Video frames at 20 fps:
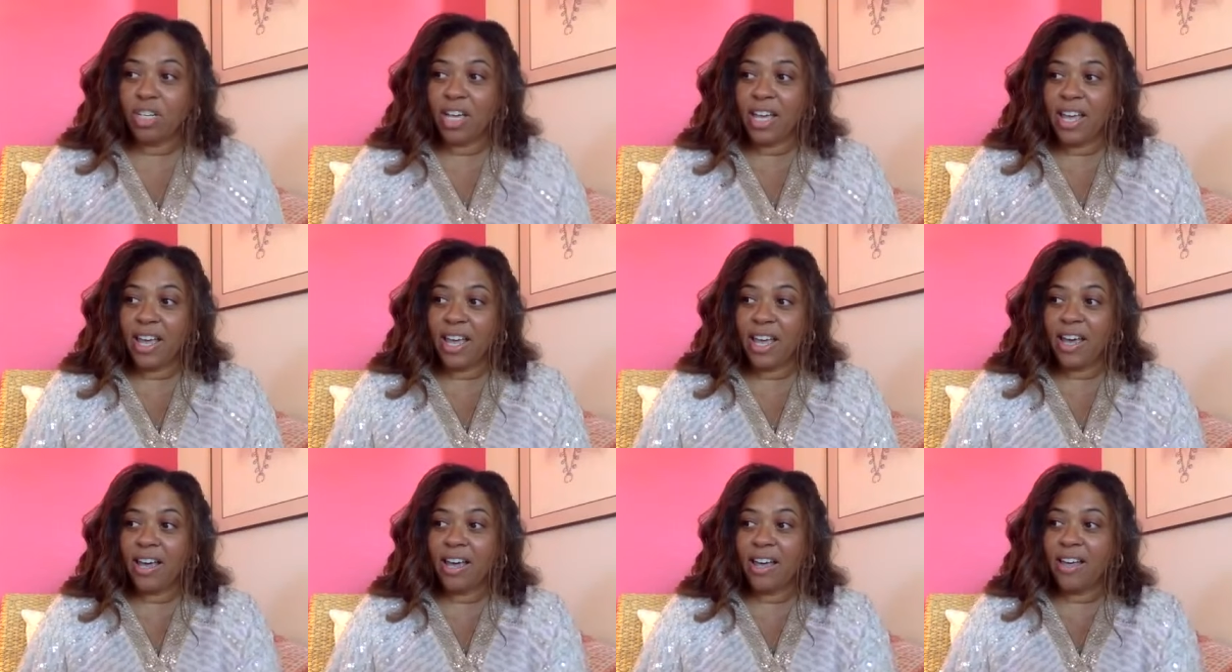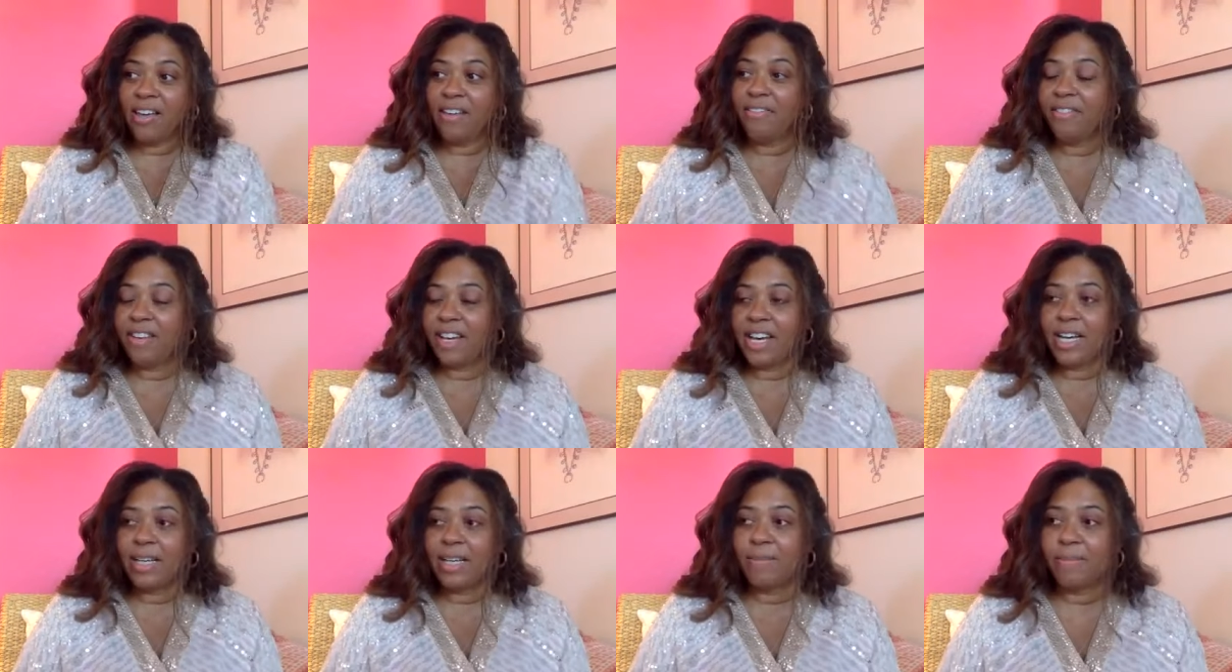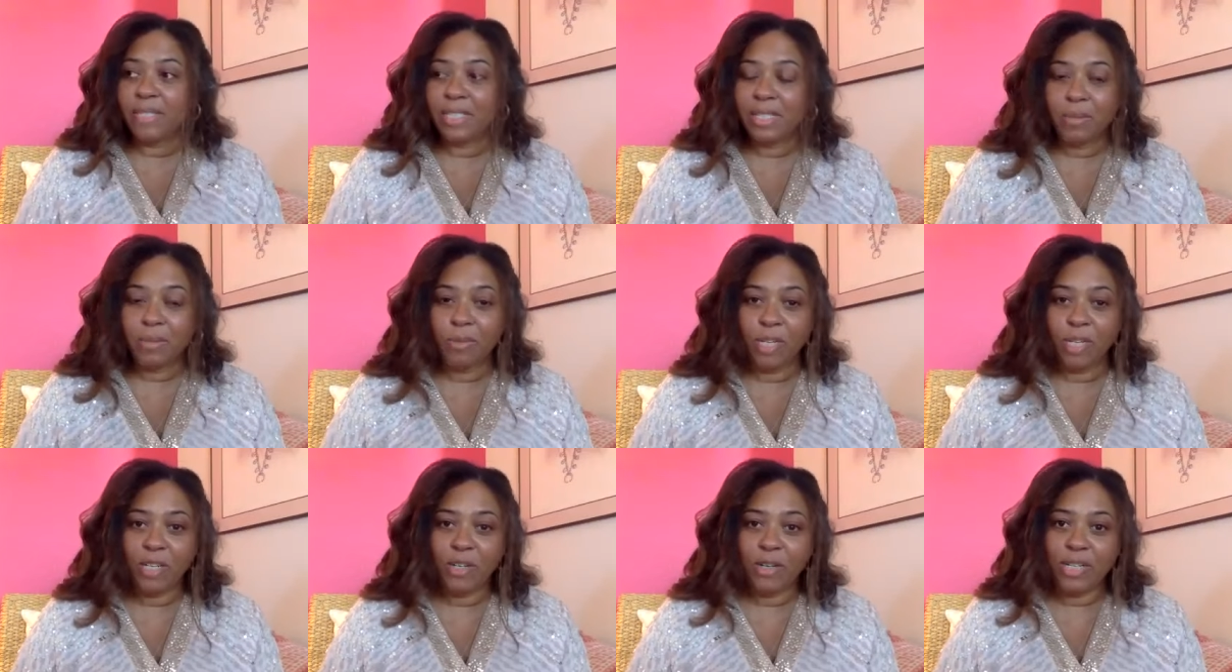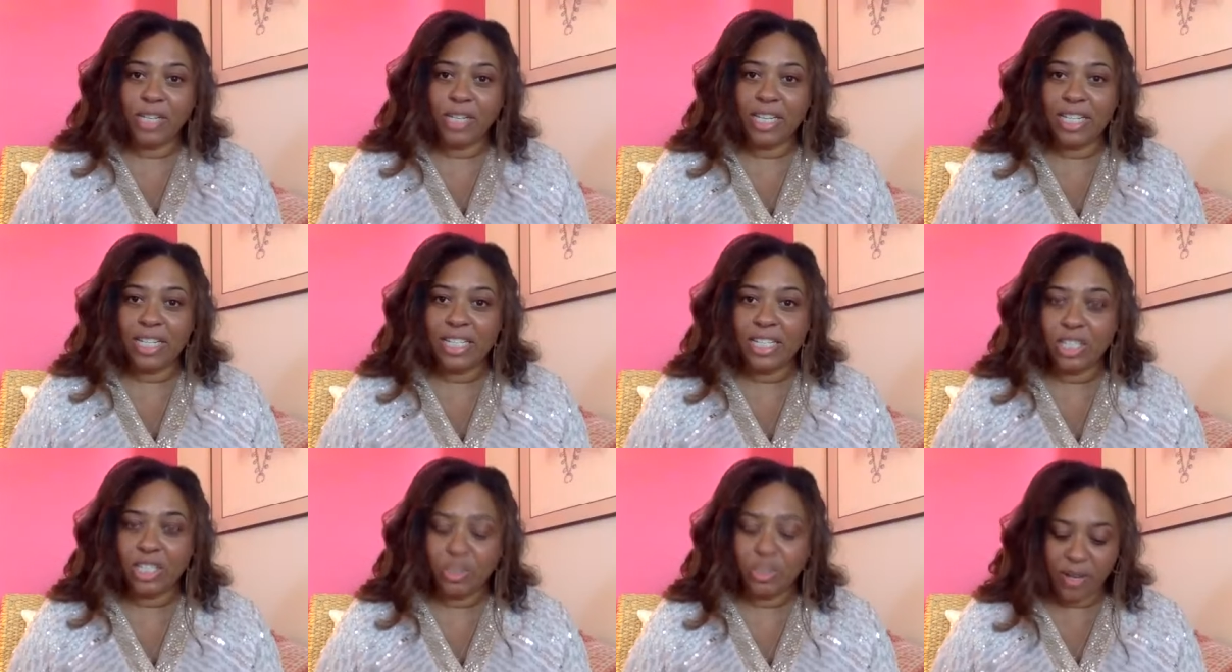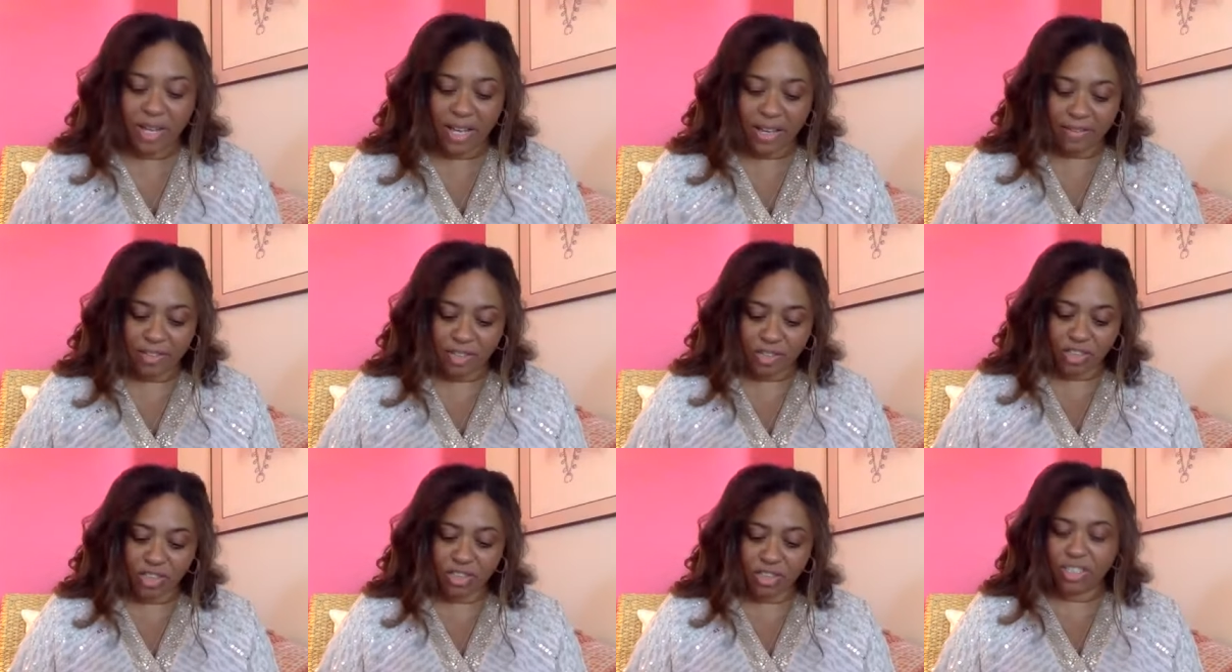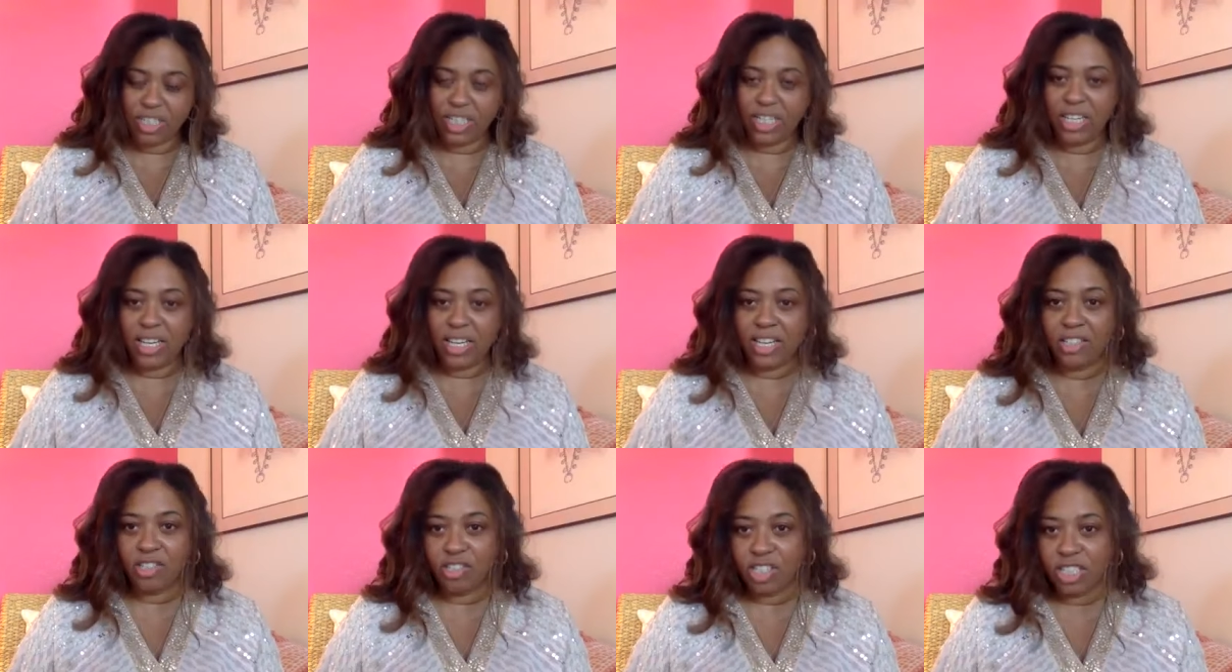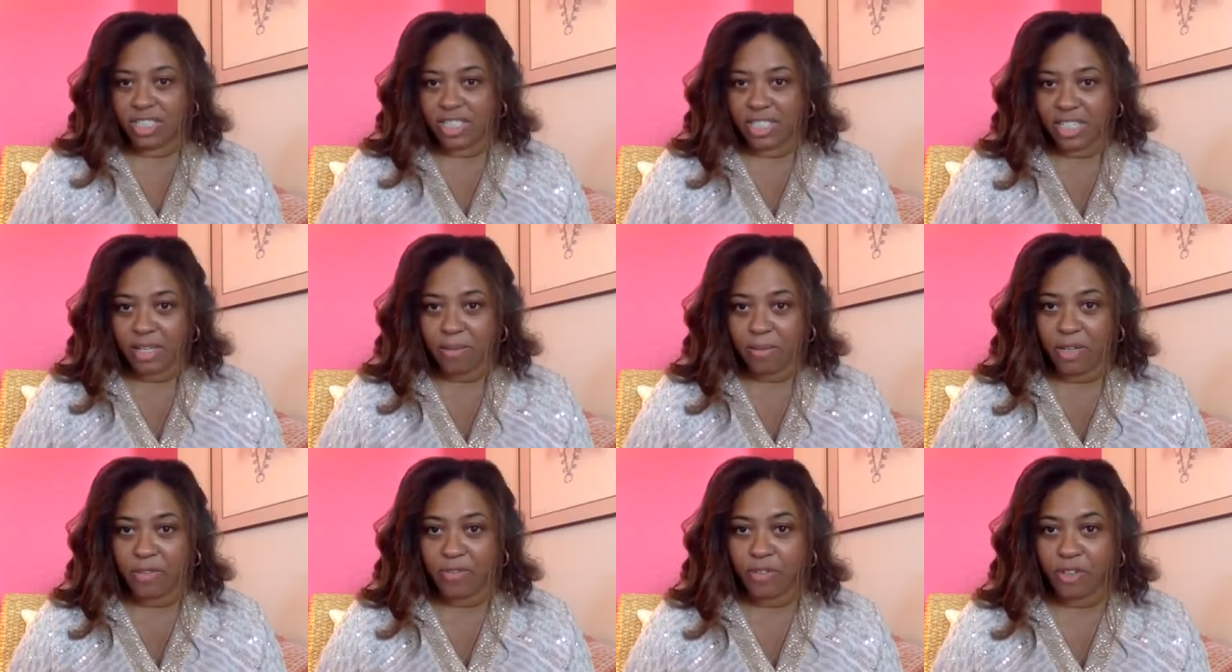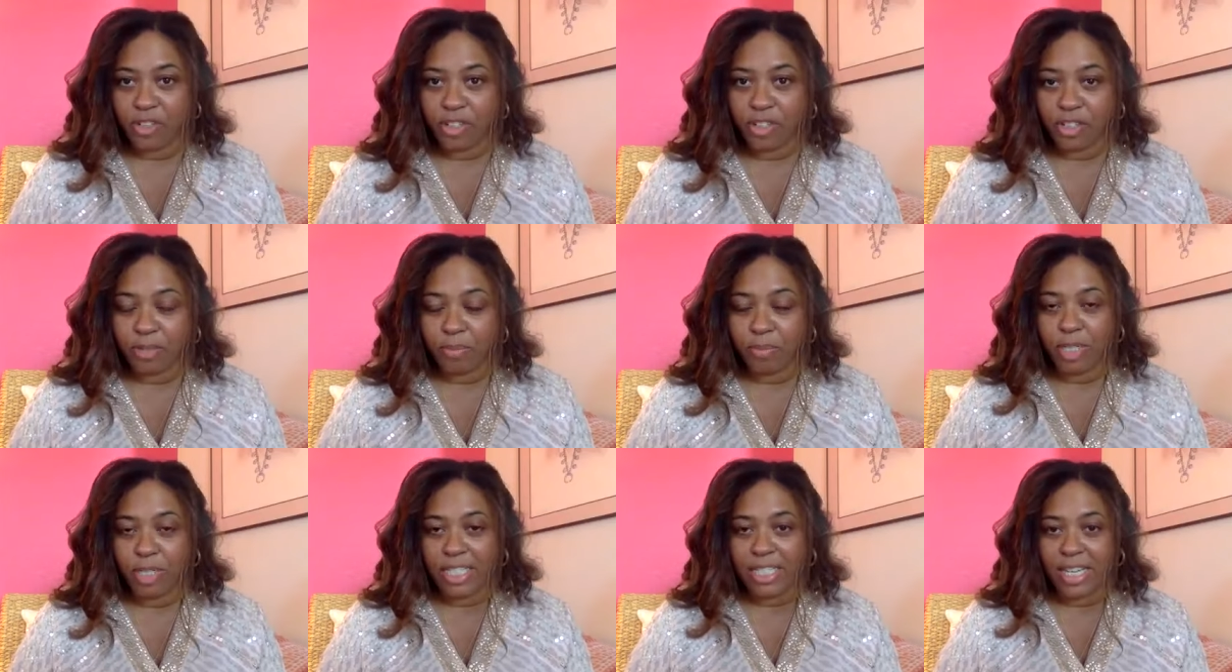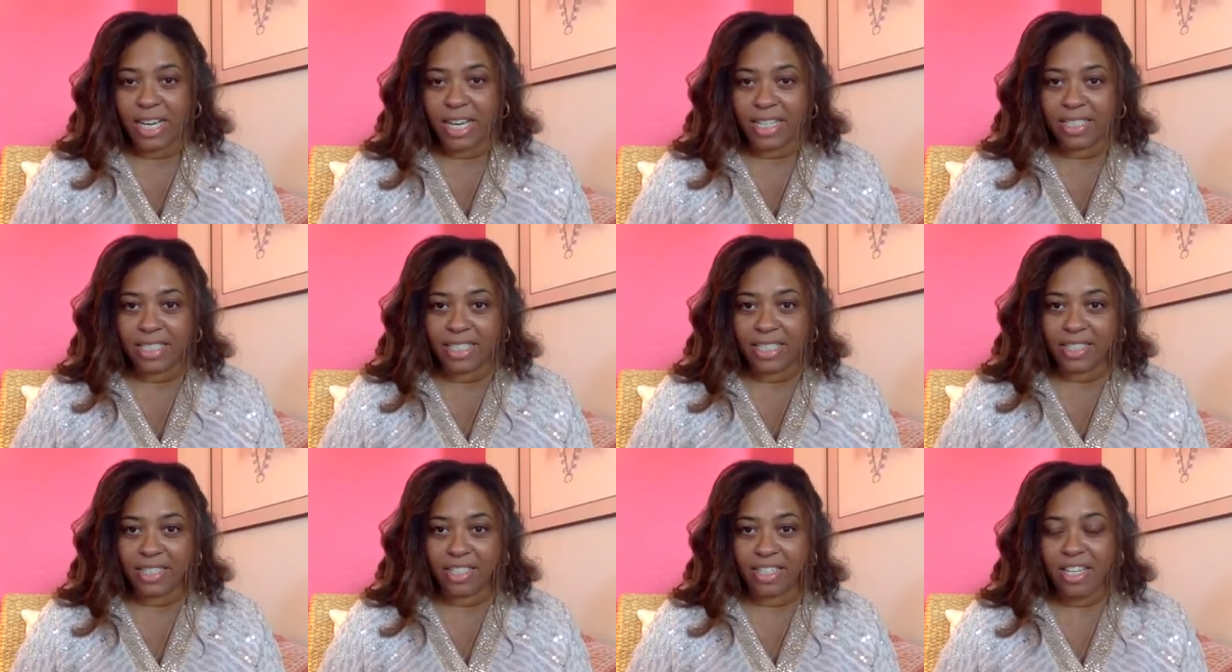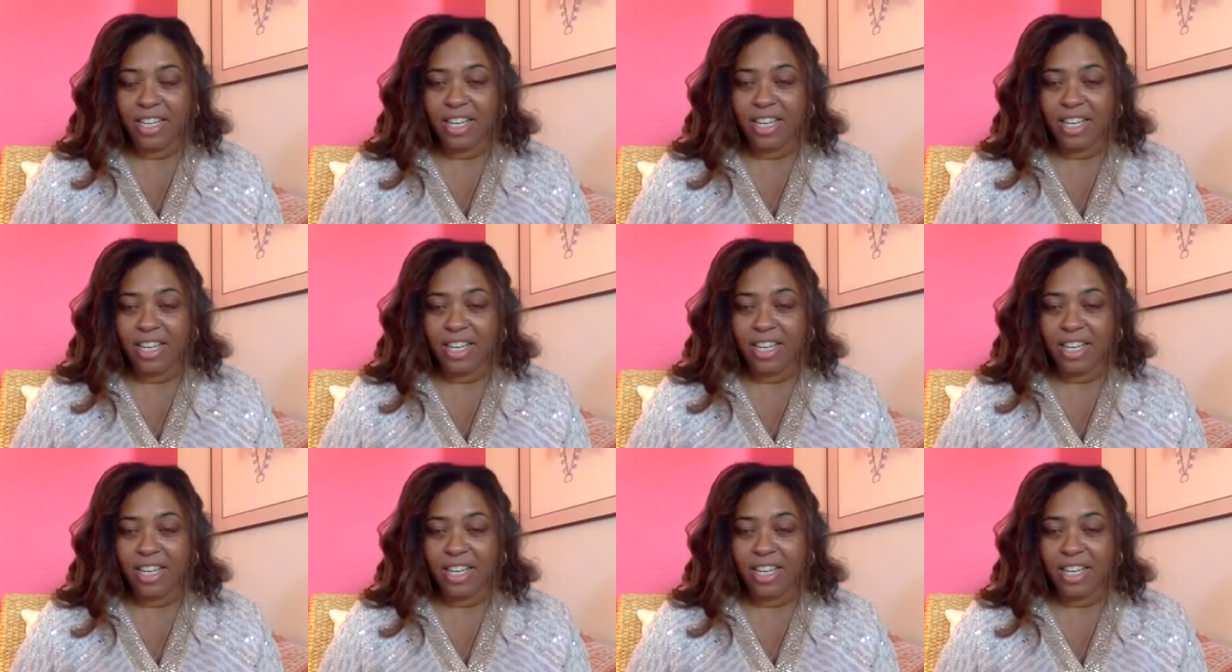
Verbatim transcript: I have um, someone who needs to have surgery and she has to come in for her pre testing,